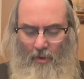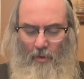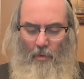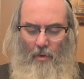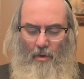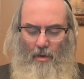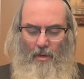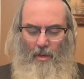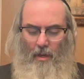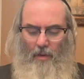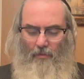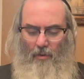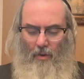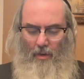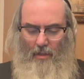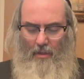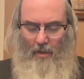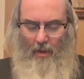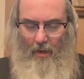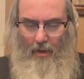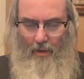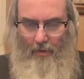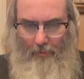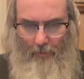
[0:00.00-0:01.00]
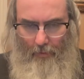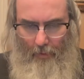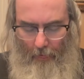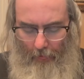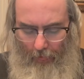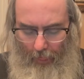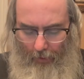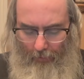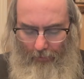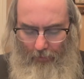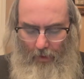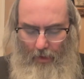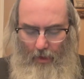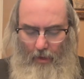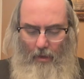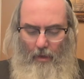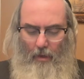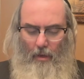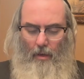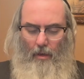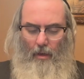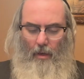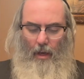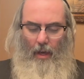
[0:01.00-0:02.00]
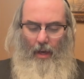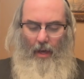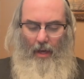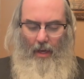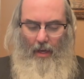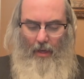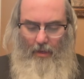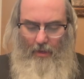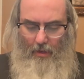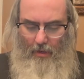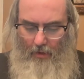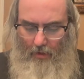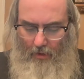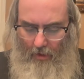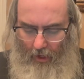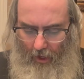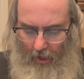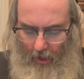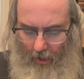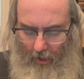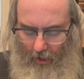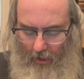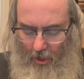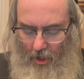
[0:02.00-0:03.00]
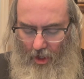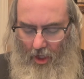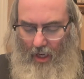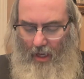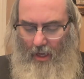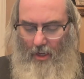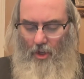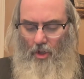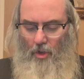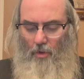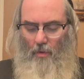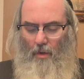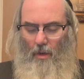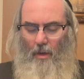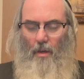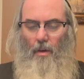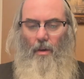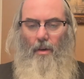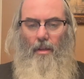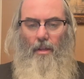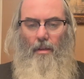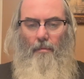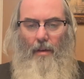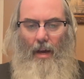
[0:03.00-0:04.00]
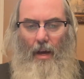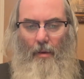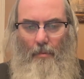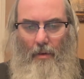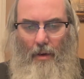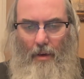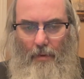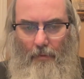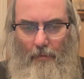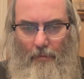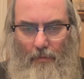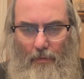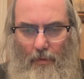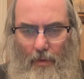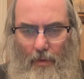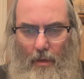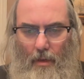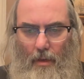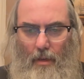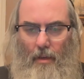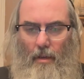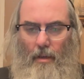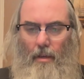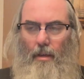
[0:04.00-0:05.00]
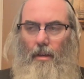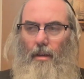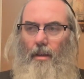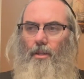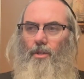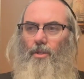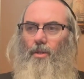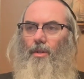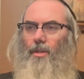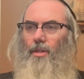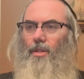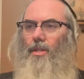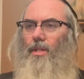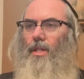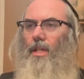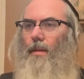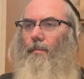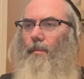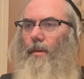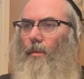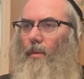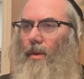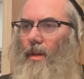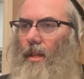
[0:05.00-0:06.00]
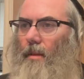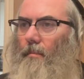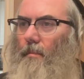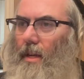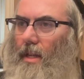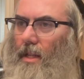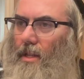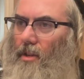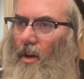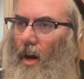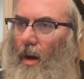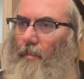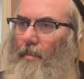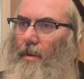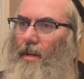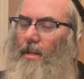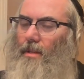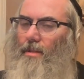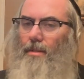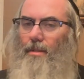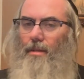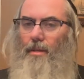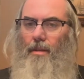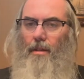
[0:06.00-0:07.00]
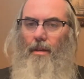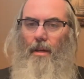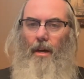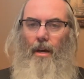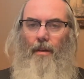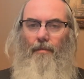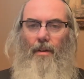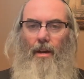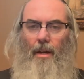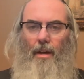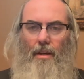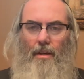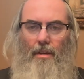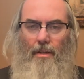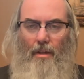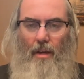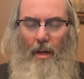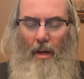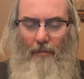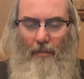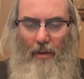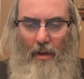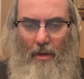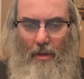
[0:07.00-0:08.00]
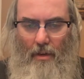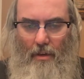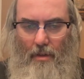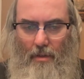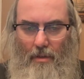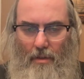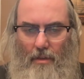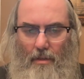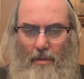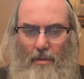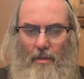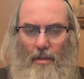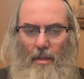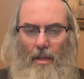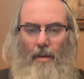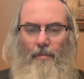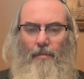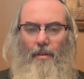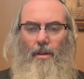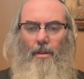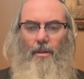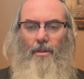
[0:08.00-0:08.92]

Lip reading: word of hoida. And sha'ashua Olam Haba. So this is going to be one of the main topics of our of our